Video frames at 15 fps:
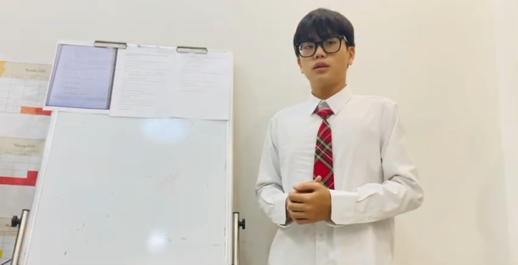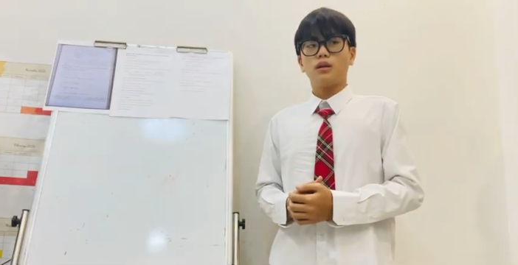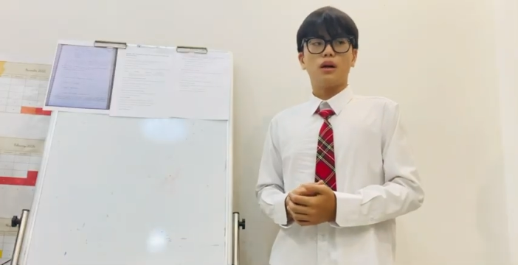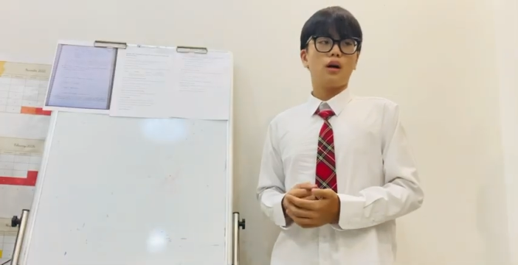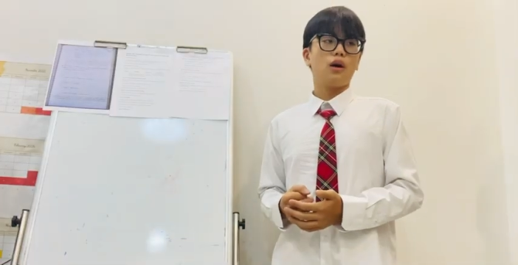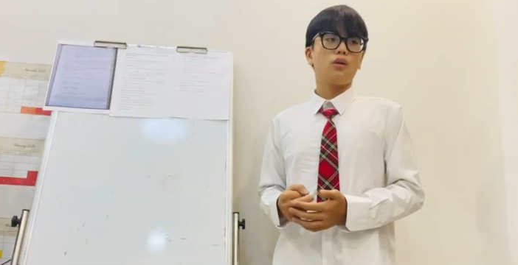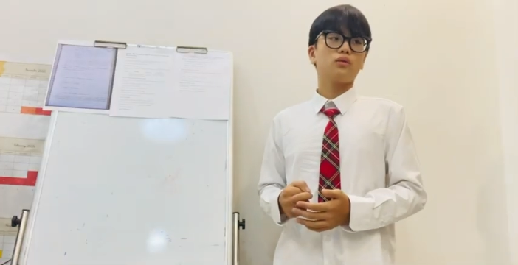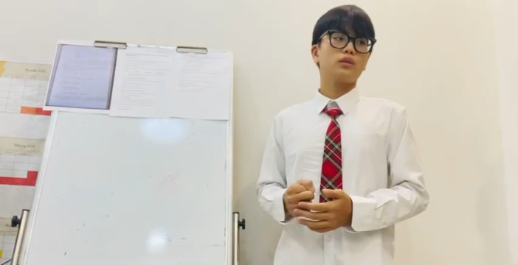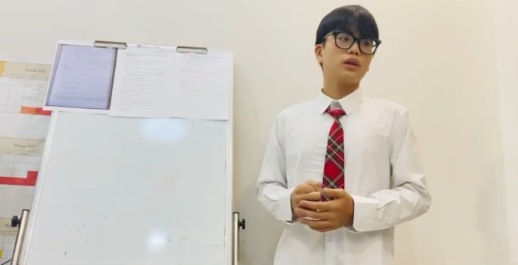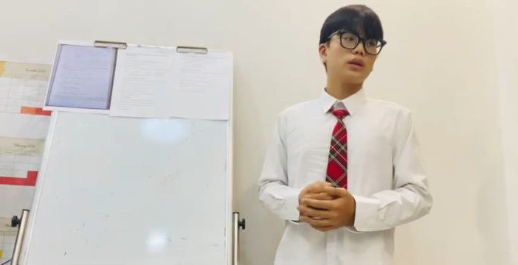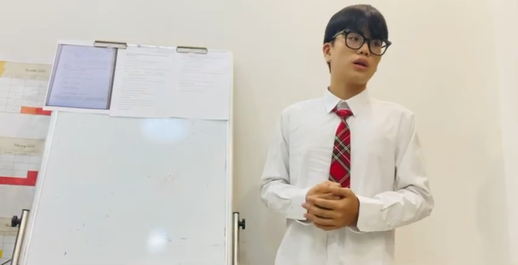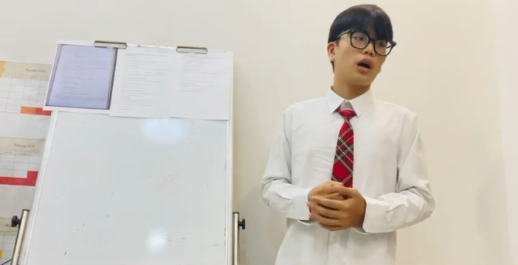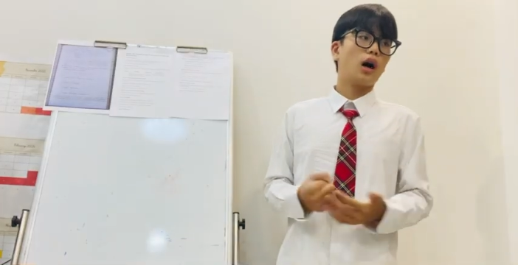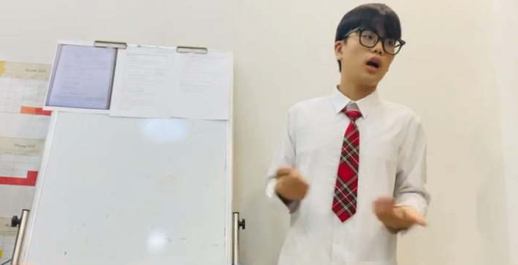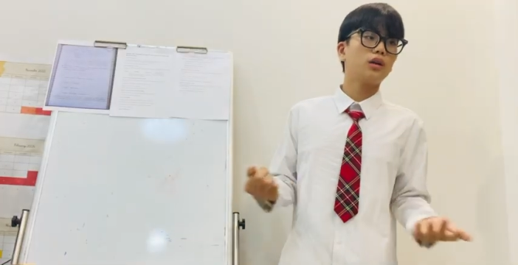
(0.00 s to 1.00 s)

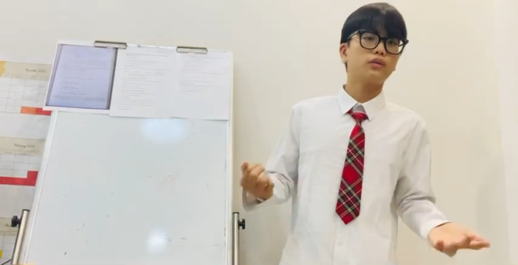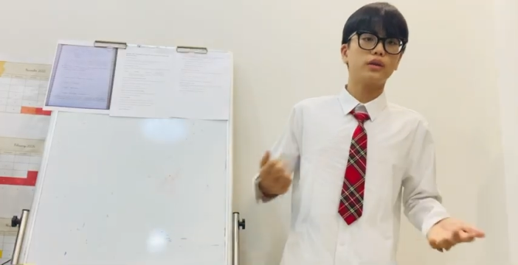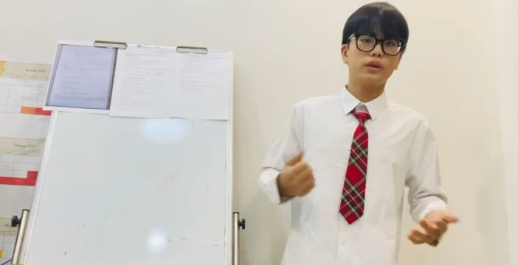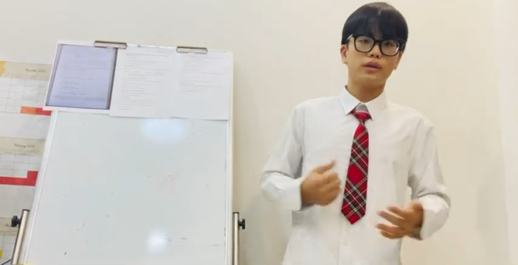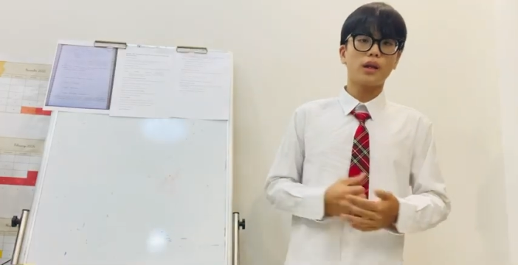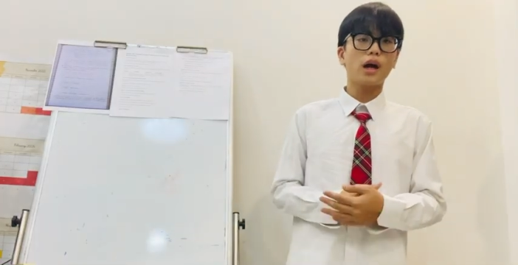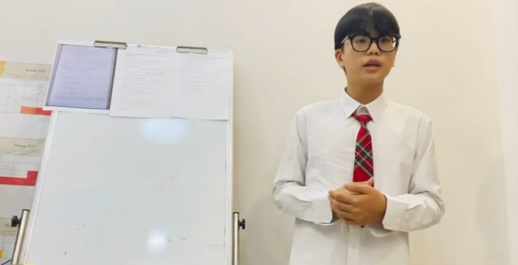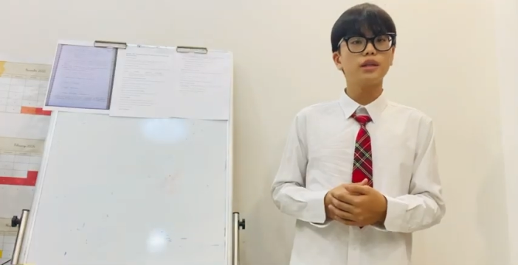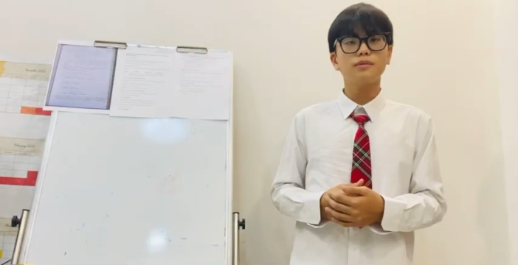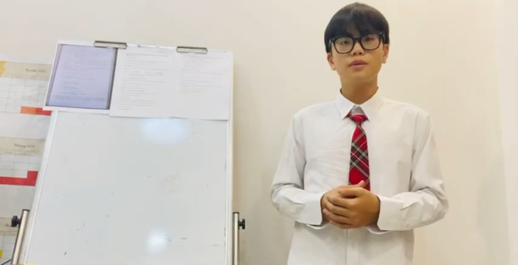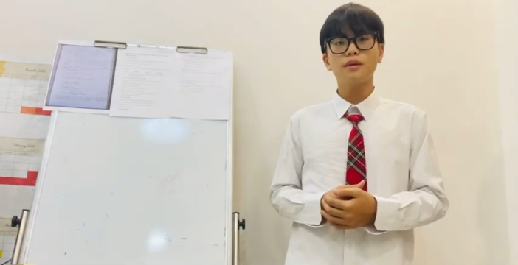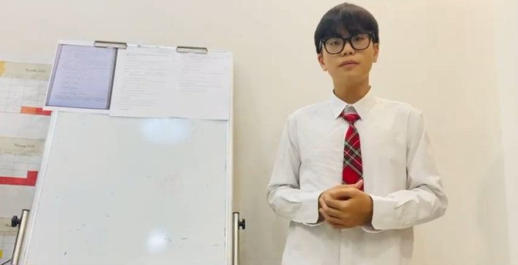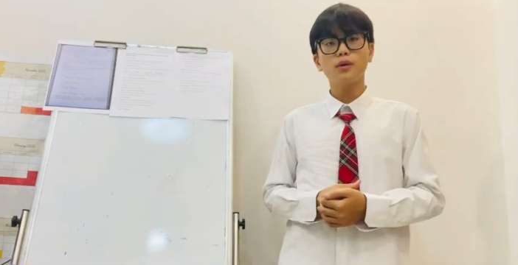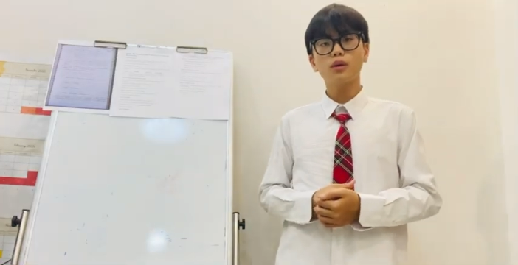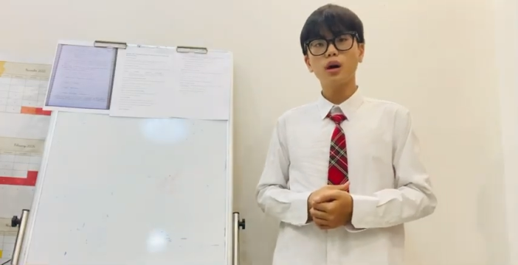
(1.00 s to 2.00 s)
only 190
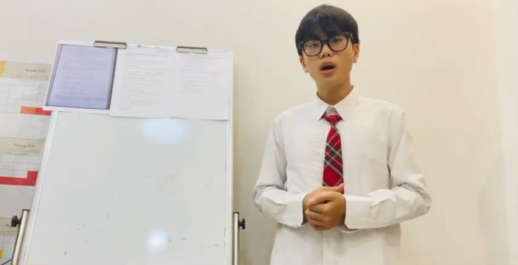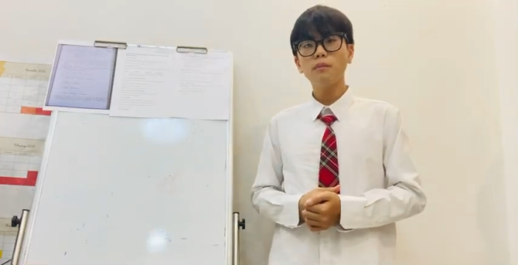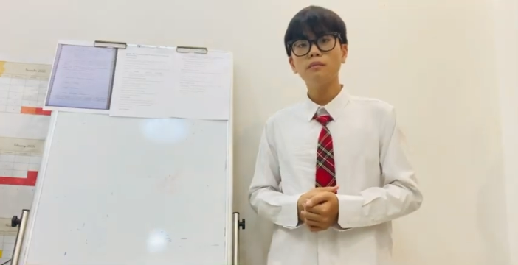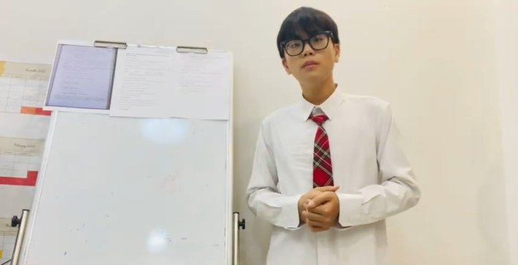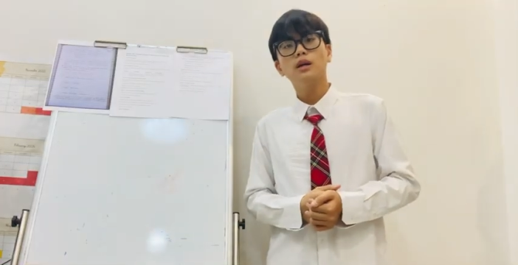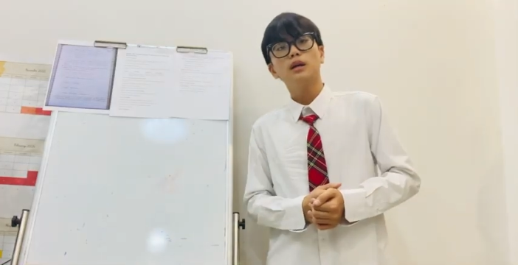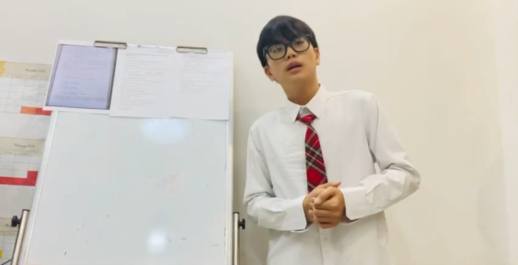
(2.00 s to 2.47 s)
people come,